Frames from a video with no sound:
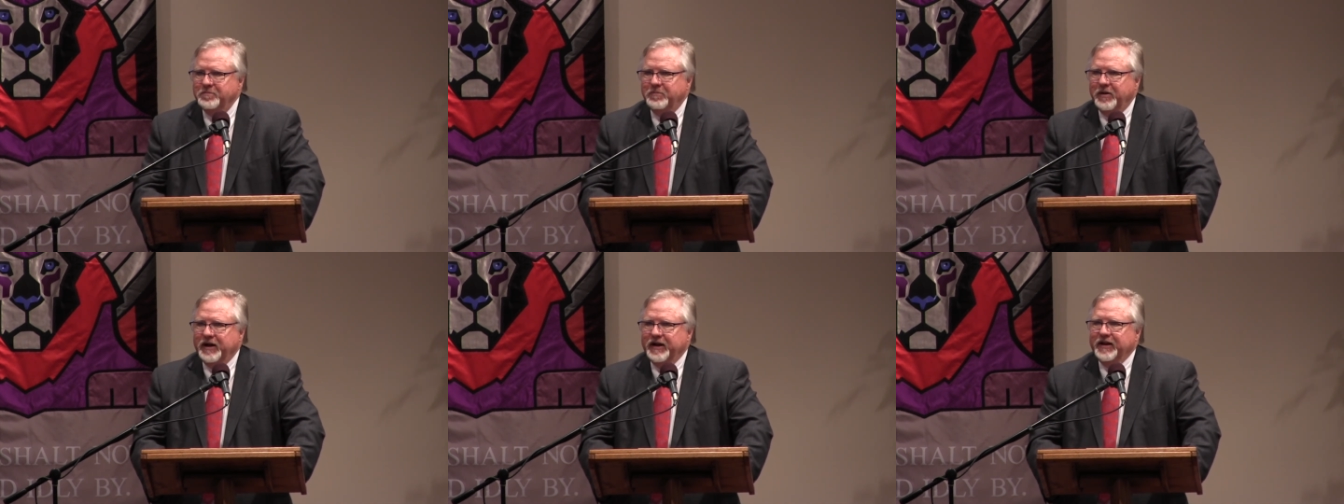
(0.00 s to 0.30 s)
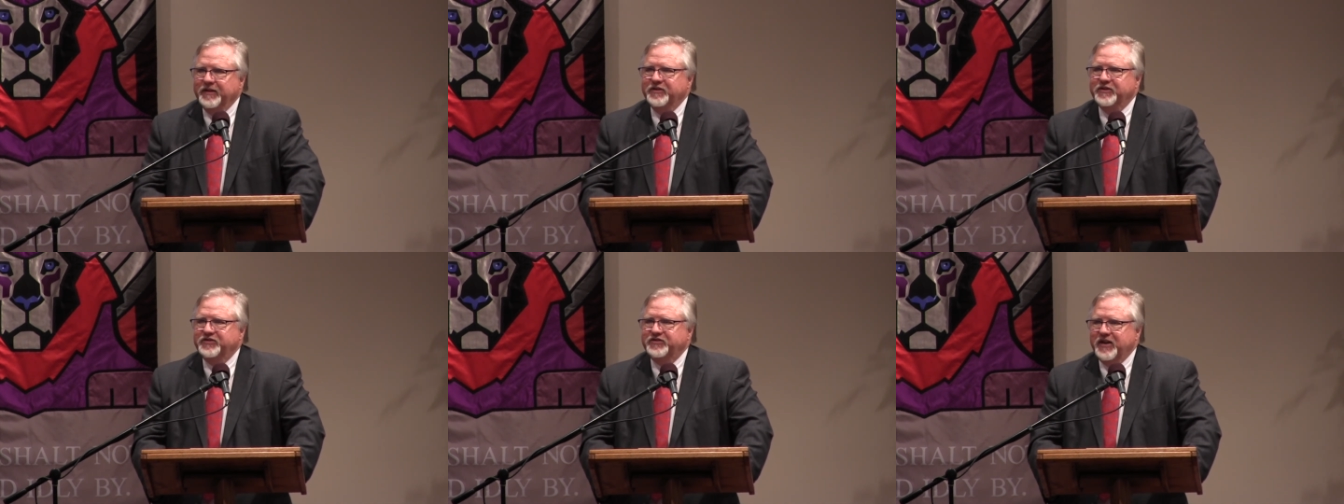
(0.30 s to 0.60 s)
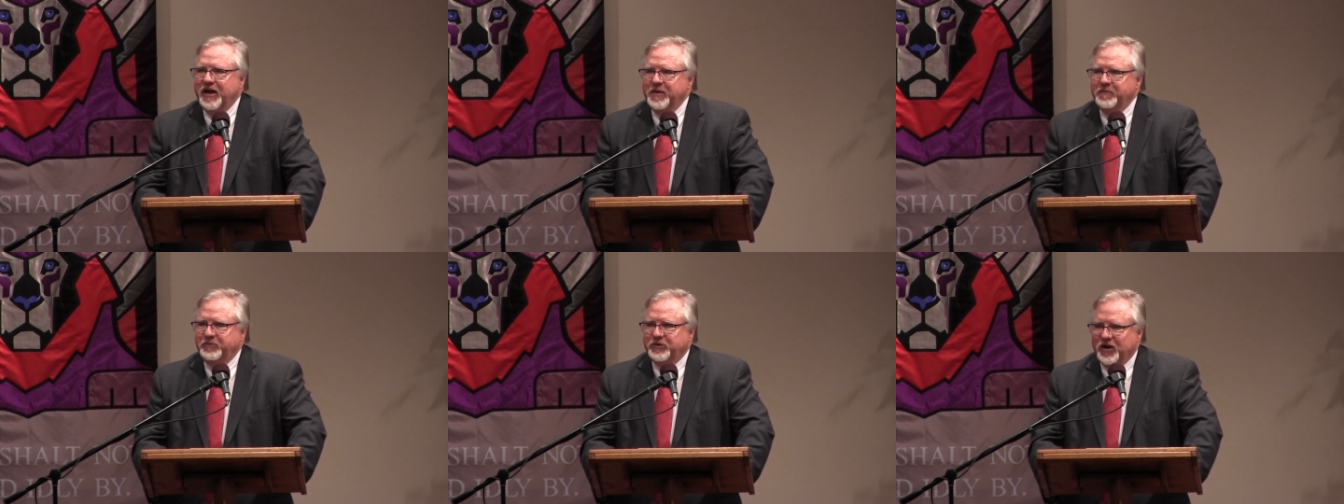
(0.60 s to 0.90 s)
But at the
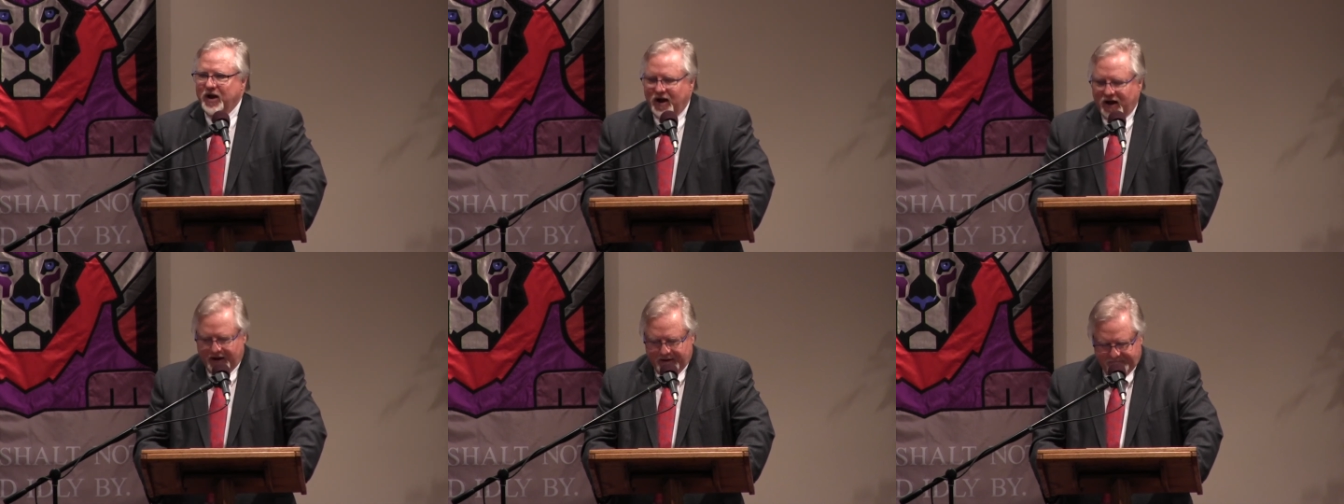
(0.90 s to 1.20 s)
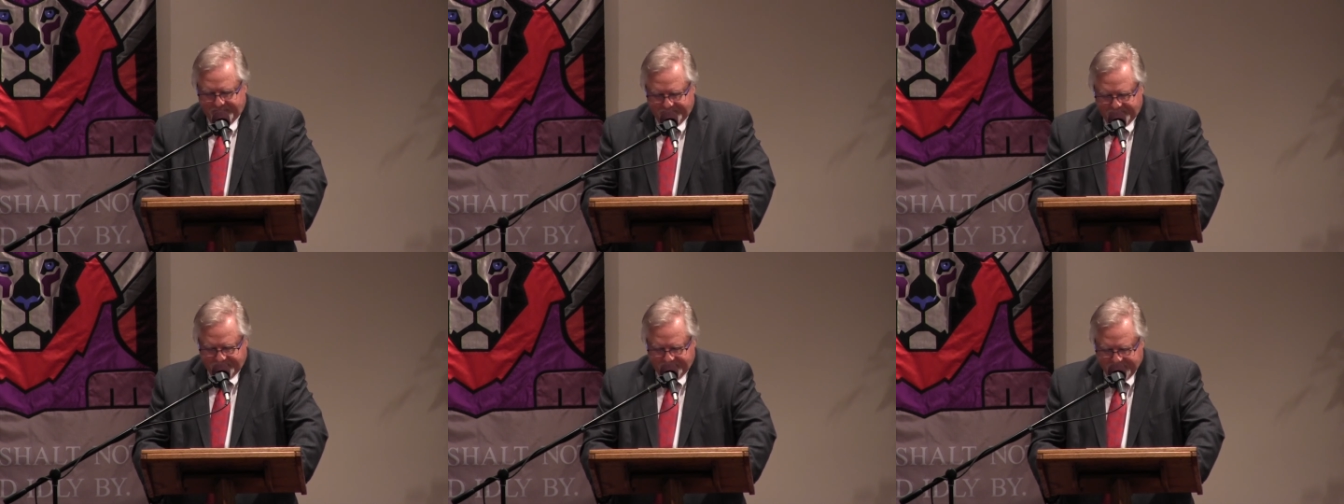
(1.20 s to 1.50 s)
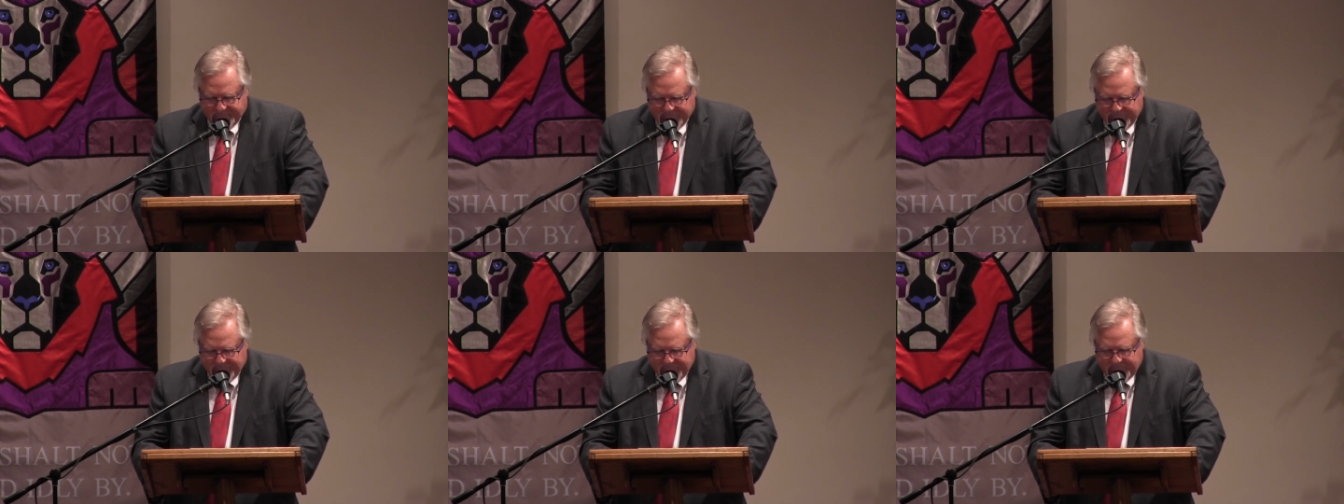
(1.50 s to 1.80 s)
same time,
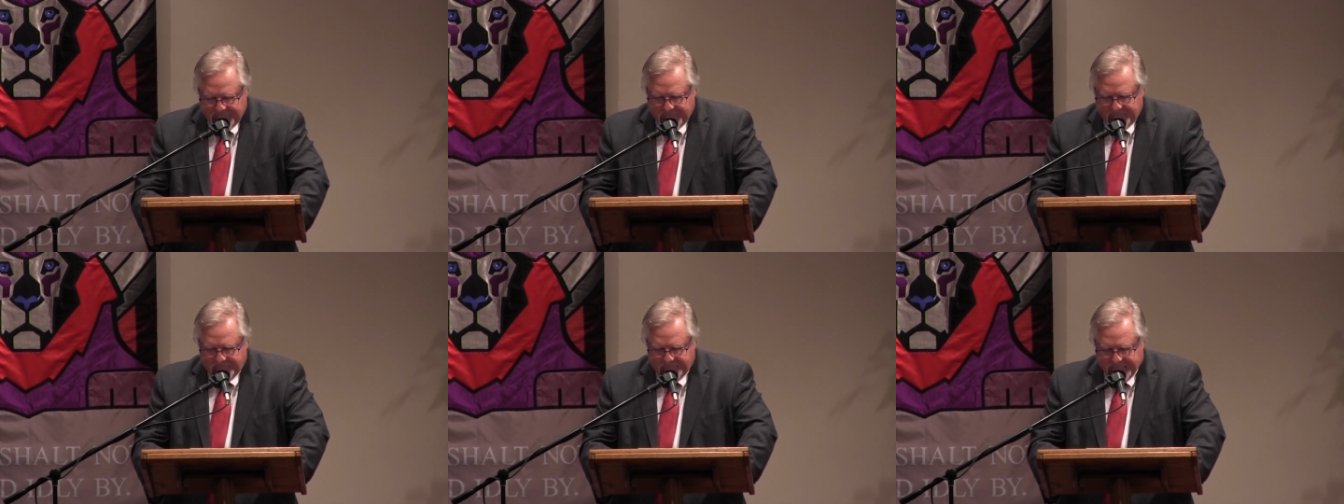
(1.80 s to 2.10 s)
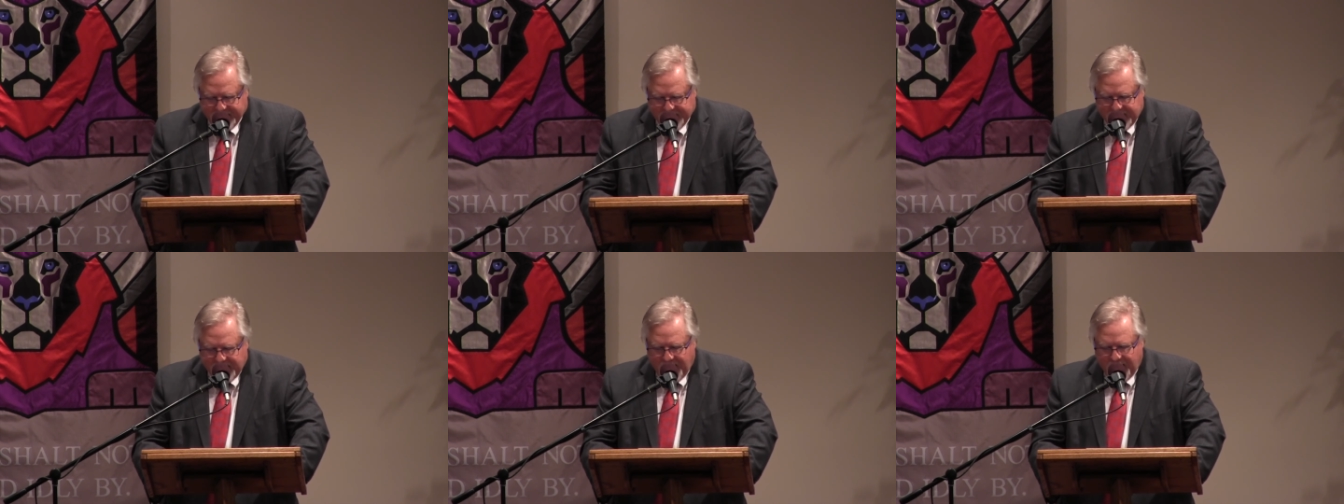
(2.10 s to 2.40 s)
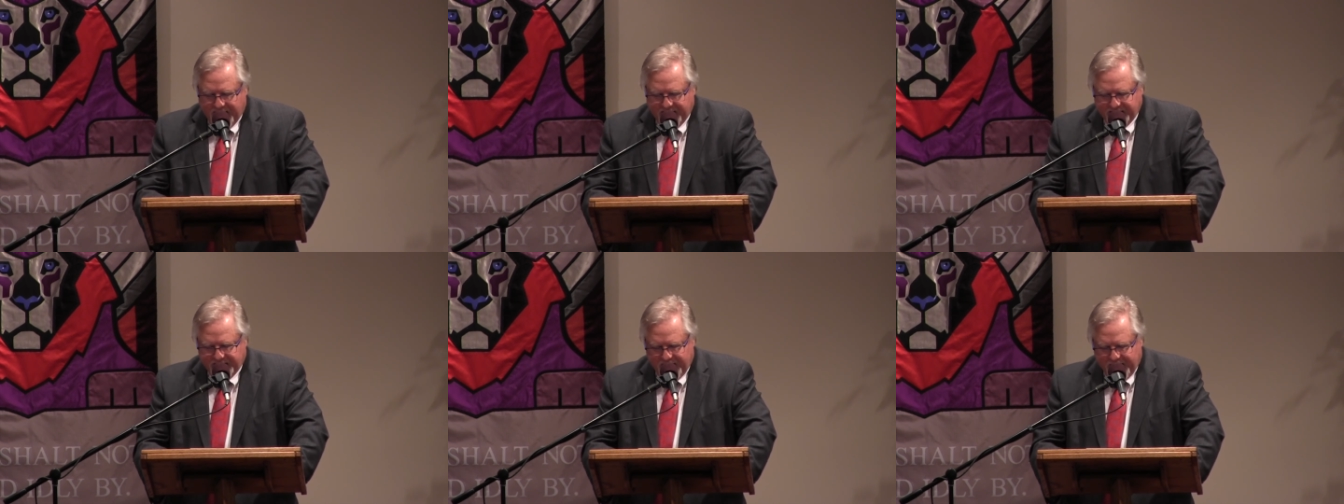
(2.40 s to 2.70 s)
be
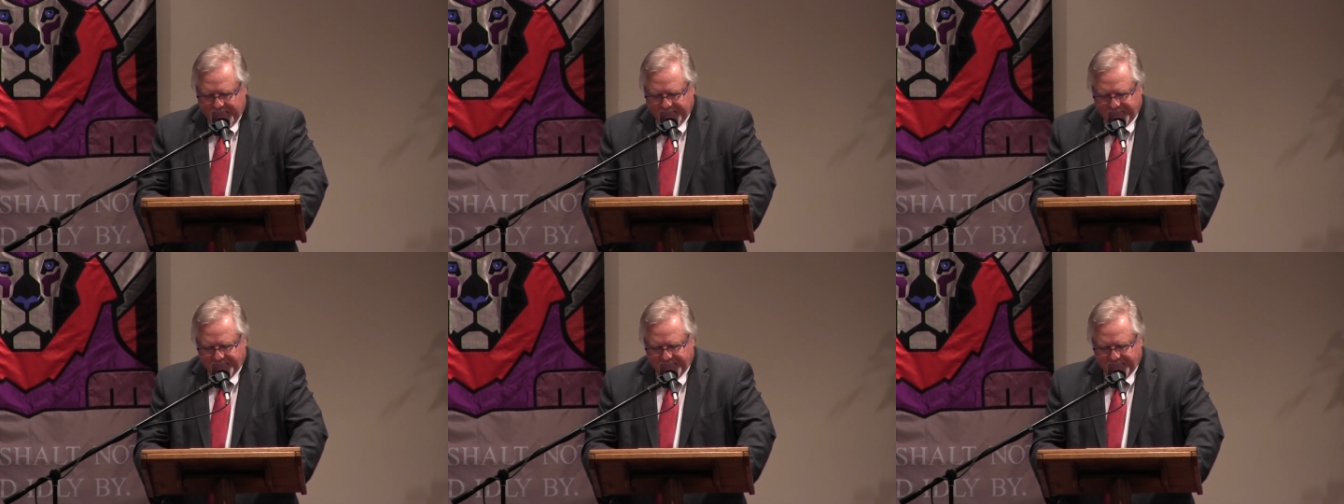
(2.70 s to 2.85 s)
kind to